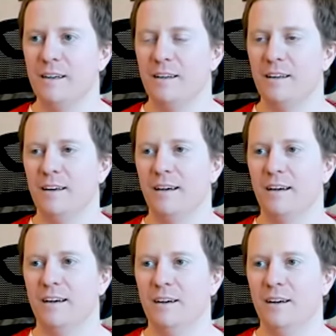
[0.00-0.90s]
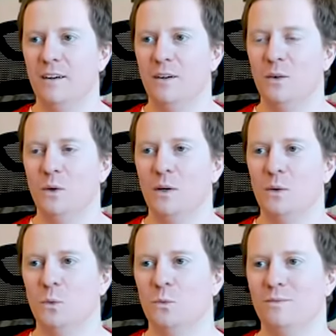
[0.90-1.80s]

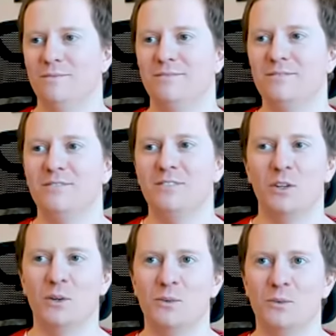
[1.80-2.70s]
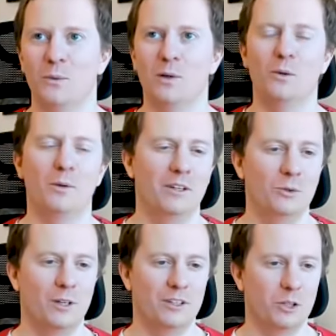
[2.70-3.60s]
Uh, you know, we all want to do
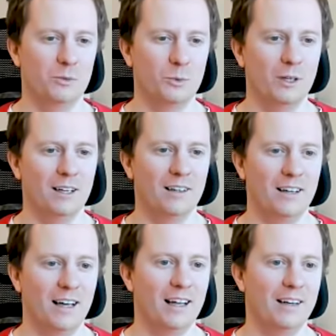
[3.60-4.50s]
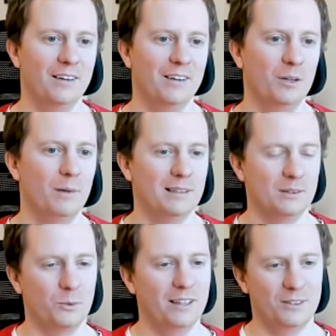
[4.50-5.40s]
our jobs well, and the best
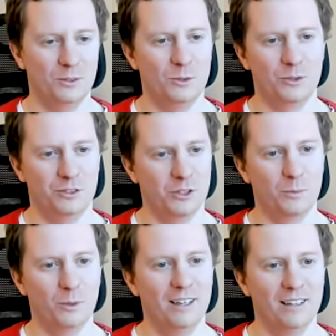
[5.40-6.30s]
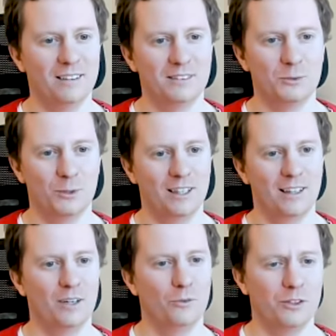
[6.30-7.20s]
way to do your job well is to really
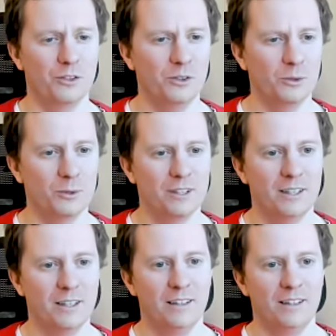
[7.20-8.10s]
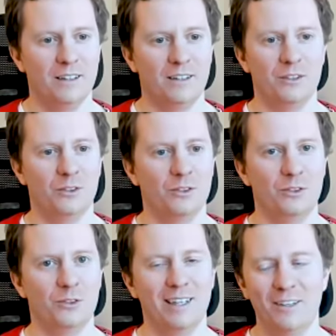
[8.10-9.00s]
love what you do. You,
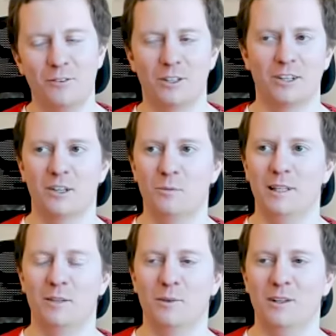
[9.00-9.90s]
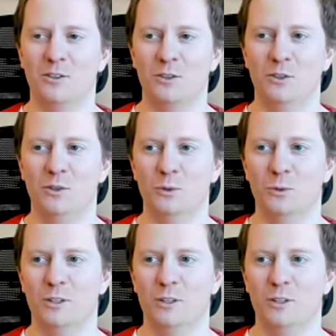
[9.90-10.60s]
you're never gonna be able to do